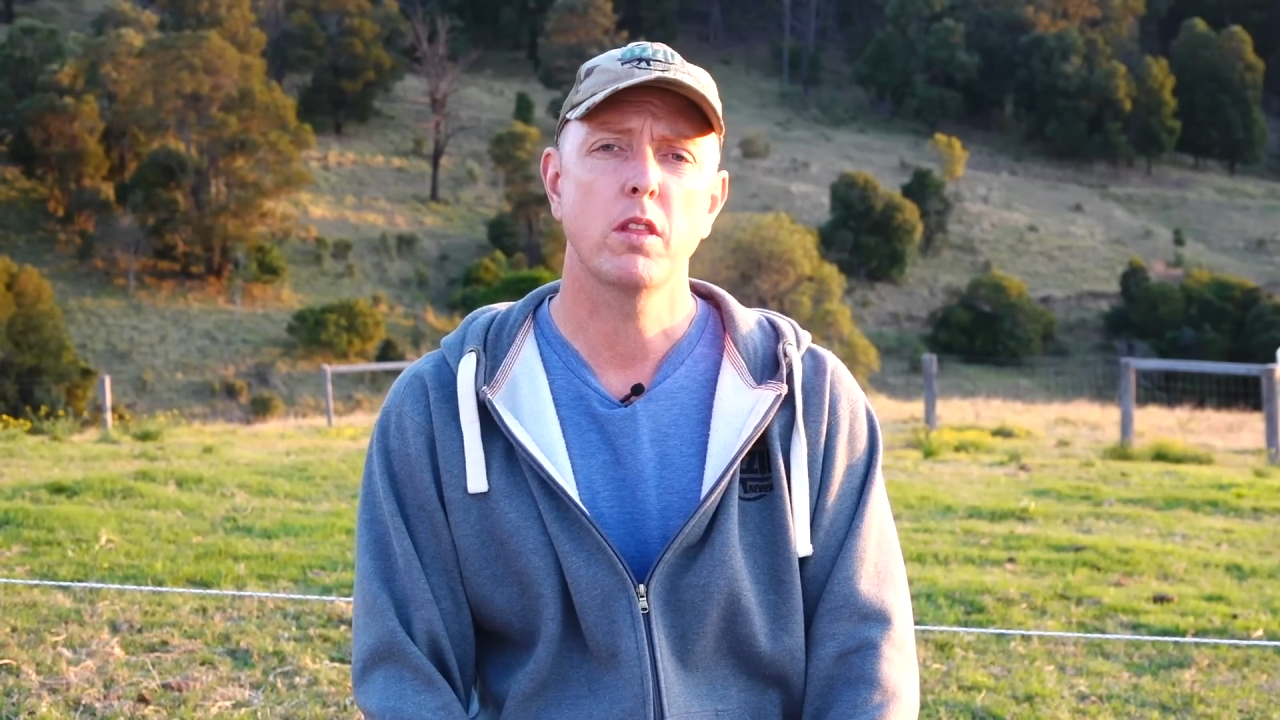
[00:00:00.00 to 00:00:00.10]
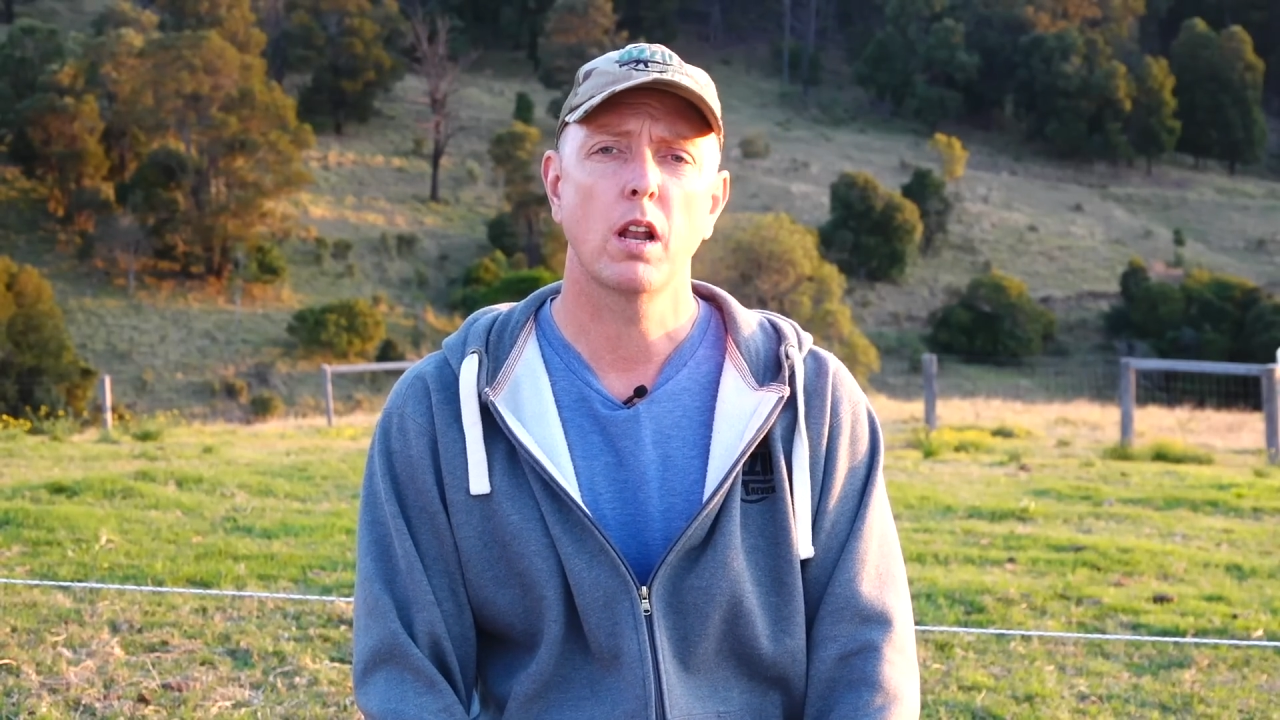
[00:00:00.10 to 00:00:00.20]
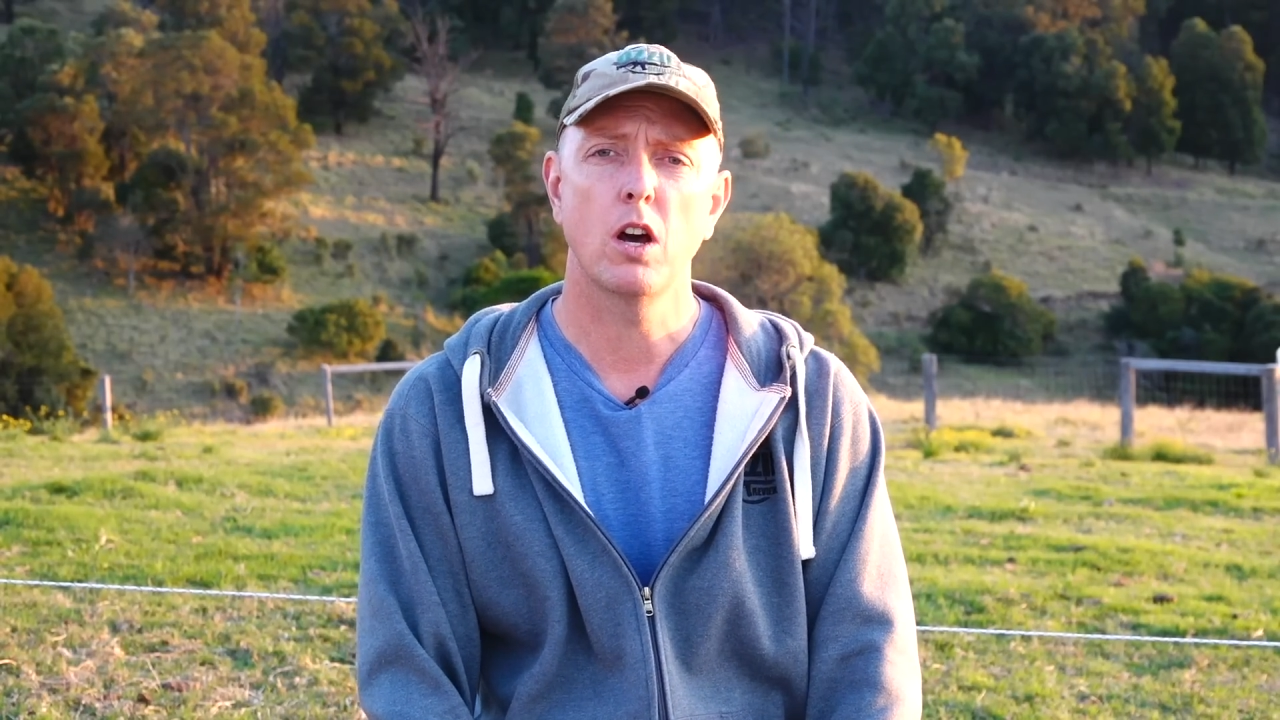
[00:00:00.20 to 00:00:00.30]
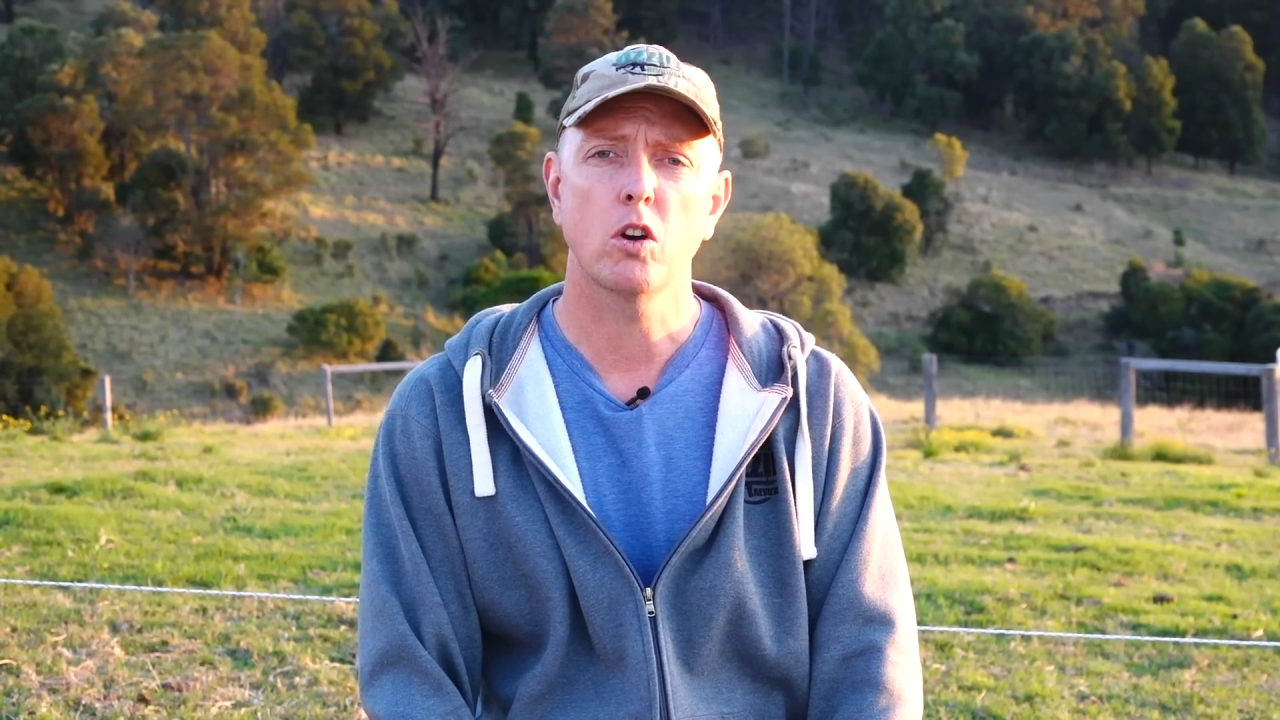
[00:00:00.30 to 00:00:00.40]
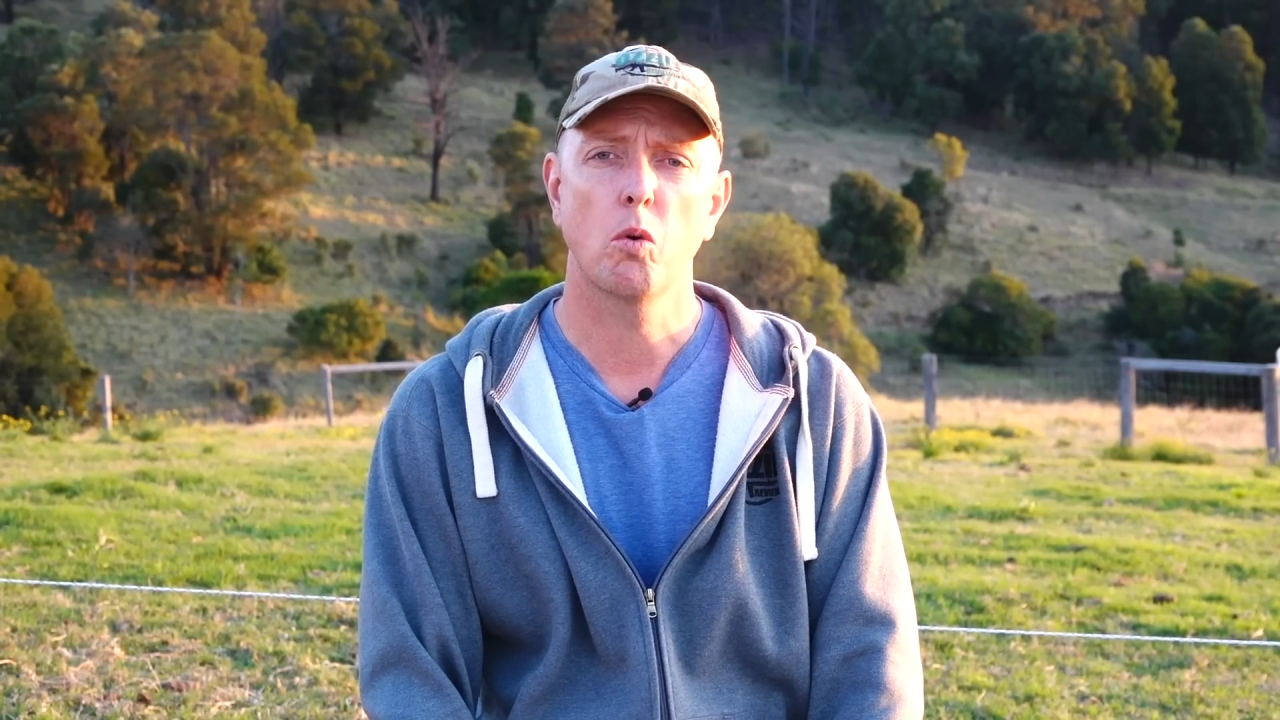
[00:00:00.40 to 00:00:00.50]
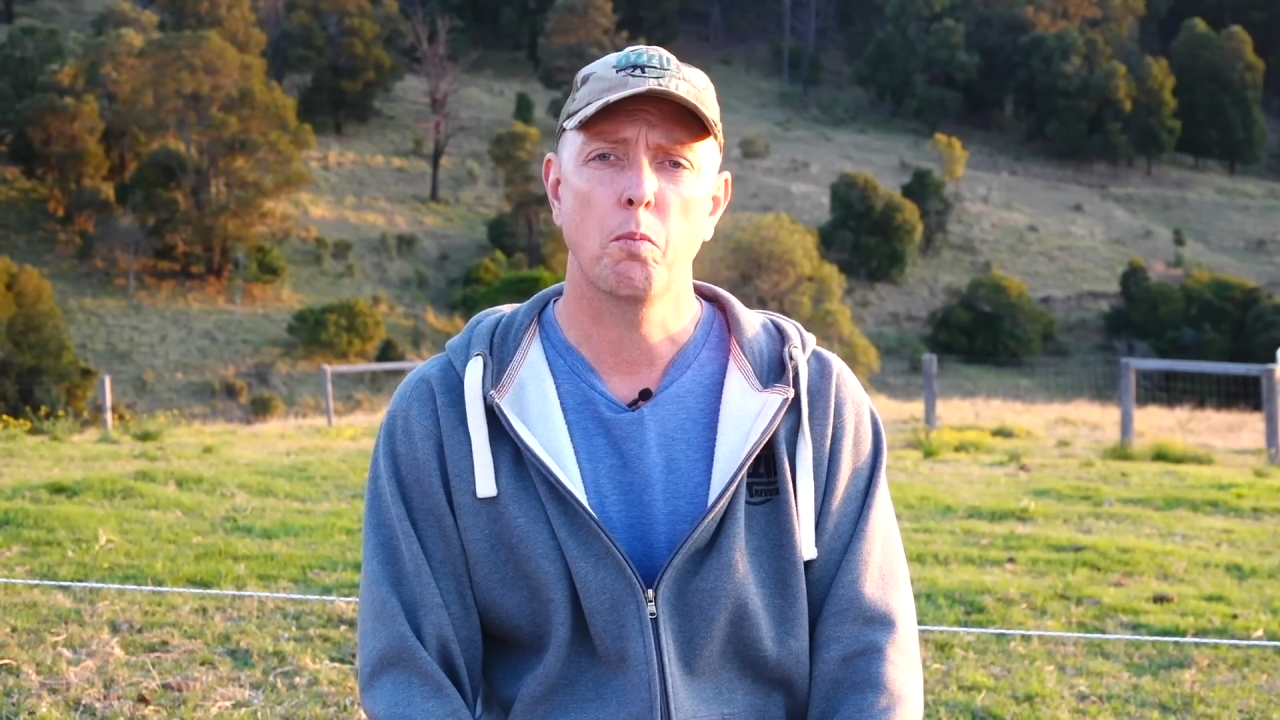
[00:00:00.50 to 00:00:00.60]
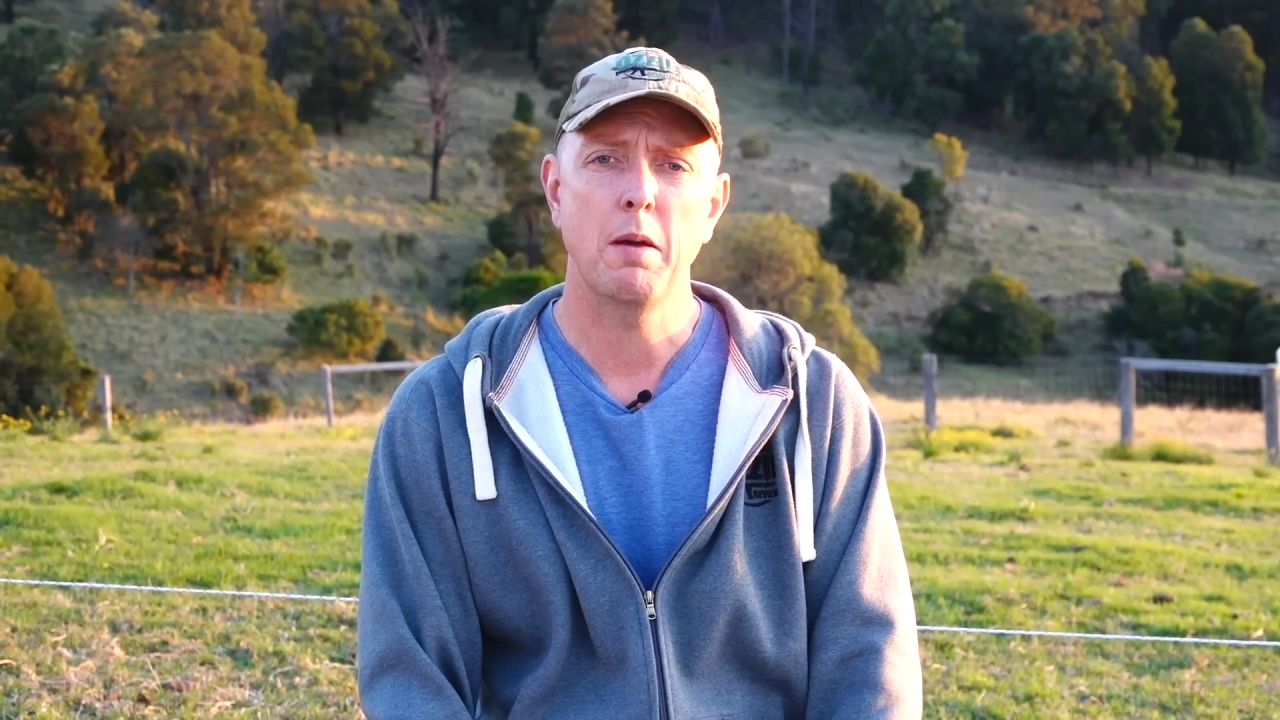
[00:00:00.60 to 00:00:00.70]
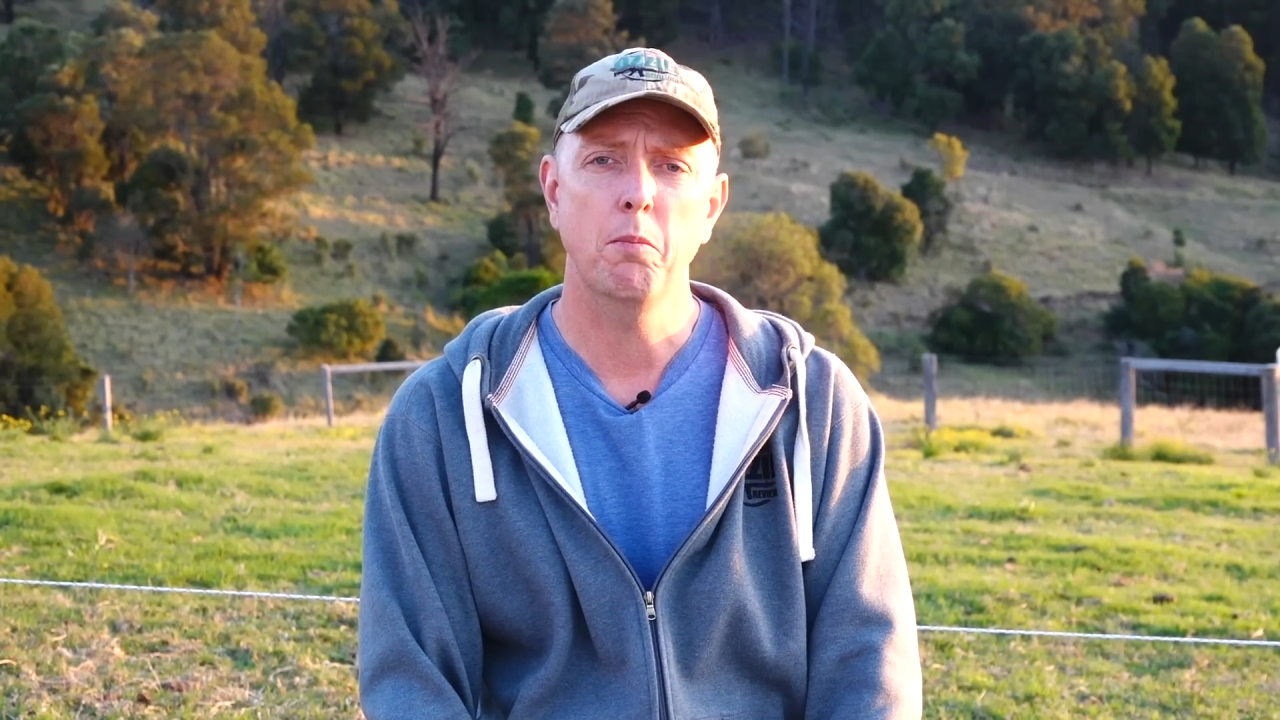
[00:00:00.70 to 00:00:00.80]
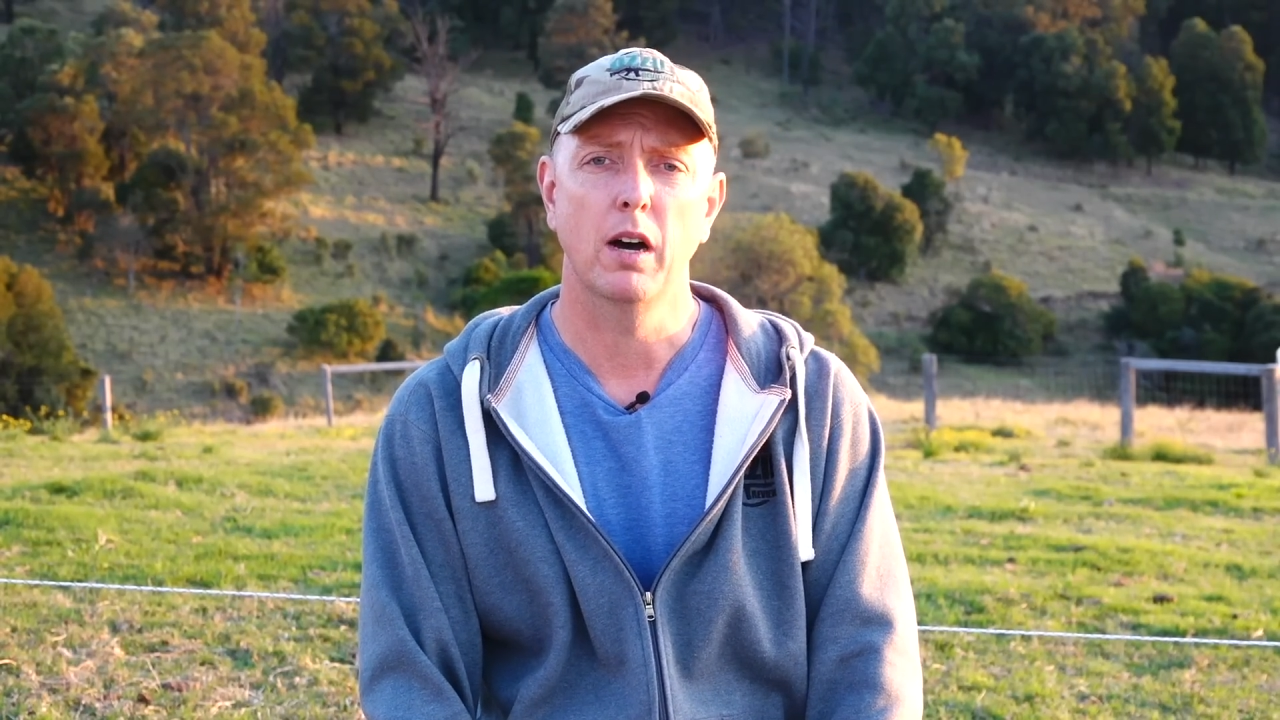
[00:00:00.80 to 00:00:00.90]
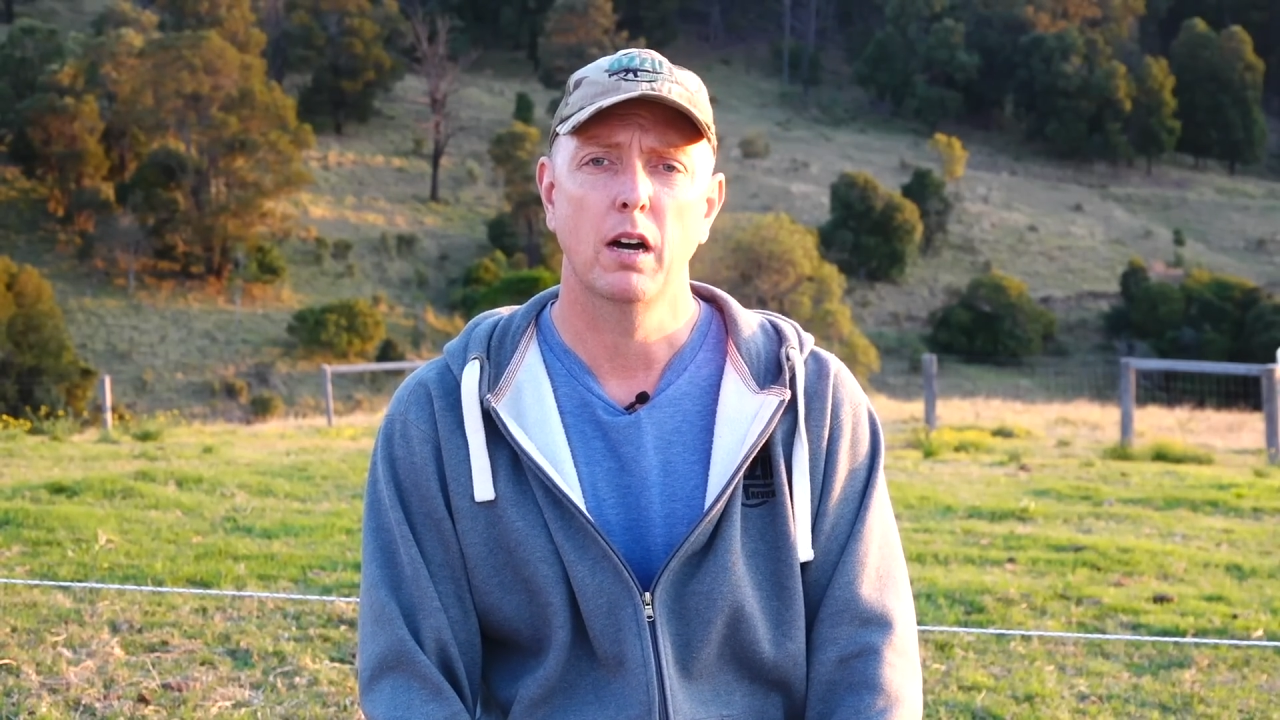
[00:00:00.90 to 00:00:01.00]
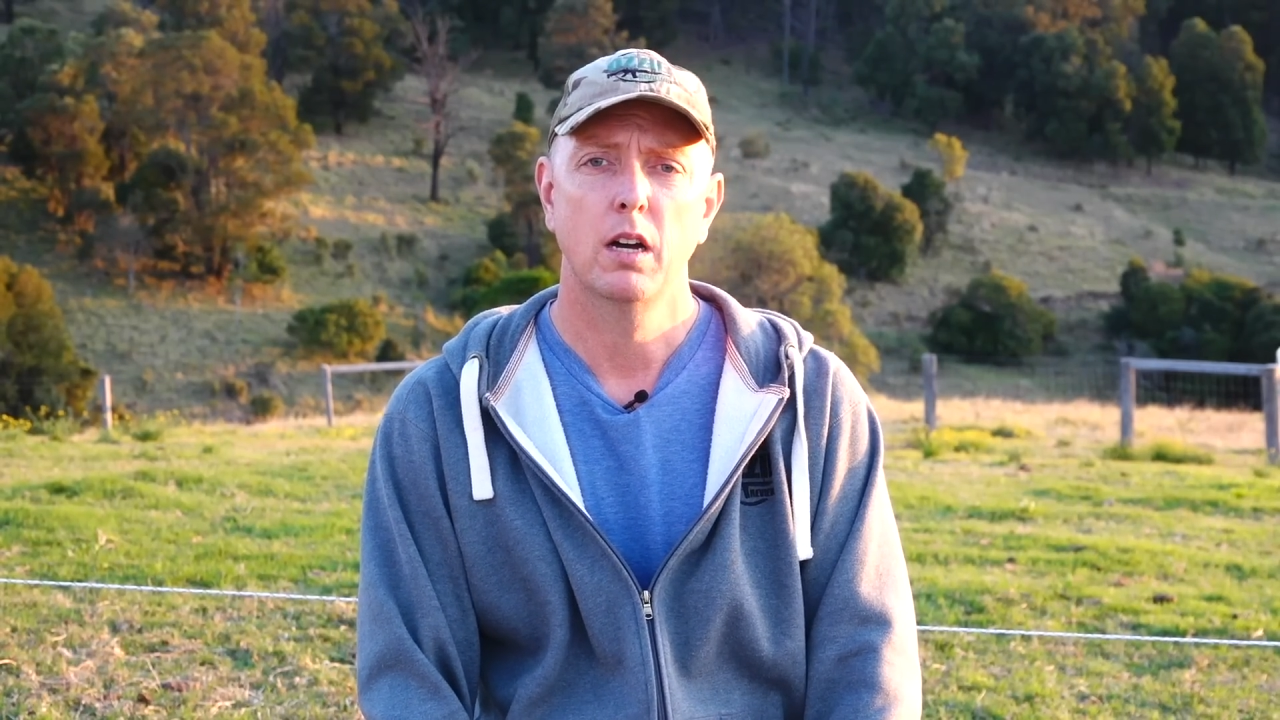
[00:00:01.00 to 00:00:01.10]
your local member